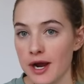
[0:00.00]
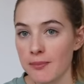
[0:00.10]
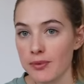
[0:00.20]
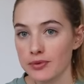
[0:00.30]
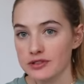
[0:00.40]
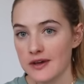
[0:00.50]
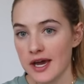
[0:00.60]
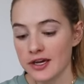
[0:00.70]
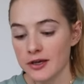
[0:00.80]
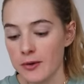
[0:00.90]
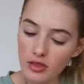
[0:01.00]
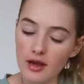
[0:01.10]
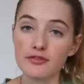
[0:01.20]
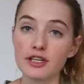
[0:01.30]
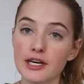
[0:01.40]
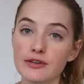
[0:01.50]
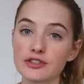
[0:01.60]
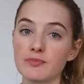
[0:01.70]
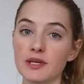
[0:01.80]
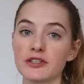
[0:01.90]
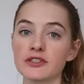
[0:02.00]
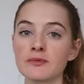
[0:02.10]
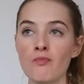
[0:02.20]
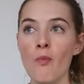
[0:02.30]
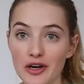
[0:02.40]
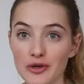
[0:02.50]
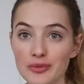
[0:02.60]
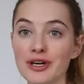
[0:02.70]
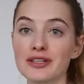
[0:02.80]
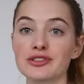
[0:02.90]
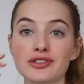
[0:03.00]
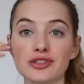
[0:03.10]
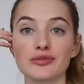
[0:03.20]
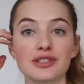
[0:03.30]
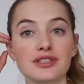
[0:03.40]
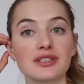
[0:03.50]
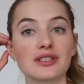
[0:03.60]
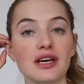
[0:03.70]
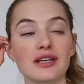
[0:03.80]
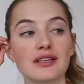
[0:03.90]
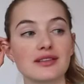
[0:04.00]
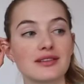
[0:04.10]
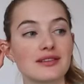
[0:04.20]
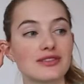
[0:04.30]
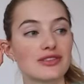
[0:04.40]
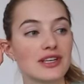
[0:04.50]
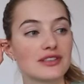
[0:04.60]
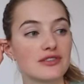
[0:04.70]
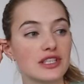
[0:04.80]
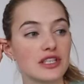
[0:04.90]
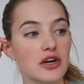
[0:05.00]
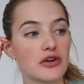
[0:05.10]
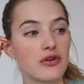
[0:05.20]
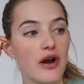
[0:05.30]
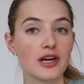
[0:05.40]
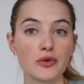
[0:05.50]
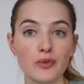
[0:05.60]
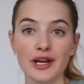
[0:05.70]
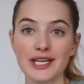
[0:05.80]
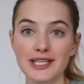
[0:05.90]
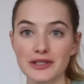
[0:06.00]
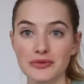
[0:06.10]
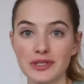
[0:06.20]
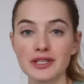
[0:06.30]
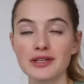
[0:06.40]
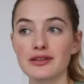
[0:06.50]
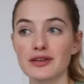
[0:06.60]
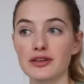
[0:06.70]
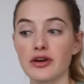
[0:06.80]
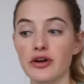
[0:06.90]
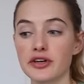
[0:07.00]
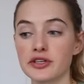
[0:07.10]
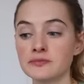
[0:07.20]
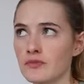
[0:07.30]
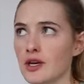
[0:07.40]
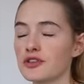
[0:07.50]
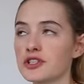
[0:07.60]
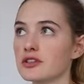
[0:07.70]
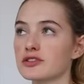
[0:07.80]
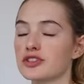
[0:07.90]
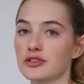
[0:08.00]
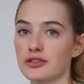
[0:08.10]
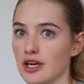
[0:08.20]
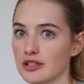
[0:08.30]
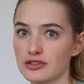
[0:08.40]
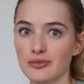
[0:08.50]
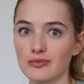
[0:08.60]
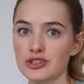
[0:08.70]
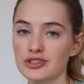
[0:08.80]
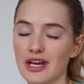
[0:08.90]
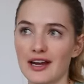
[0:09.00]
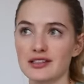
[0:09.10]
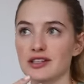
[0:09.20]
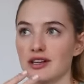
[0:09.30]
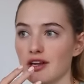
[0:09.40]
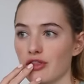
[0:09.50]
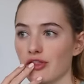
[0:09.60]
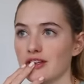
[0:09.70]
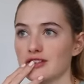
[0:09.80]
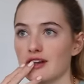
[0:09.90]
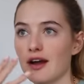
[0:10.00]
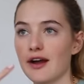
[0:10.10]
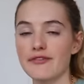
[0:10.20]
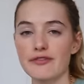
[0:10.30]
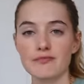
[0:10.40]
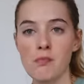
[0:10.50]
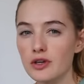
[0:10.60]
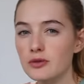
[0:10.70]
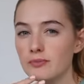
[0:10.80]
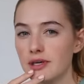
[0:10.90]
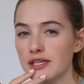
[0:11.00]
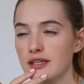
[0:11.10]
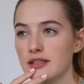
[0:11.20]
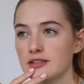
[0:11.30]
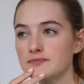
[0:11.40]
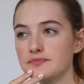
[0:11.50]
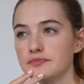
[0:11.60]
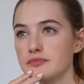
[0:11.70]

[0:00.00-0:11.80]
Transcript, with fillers: wrap with egg, avocado and spinach. I hope you guys enjoy watching like today's video, kind of what I eat in a week. There are, I think, still like some snacks and like things that I haven't completely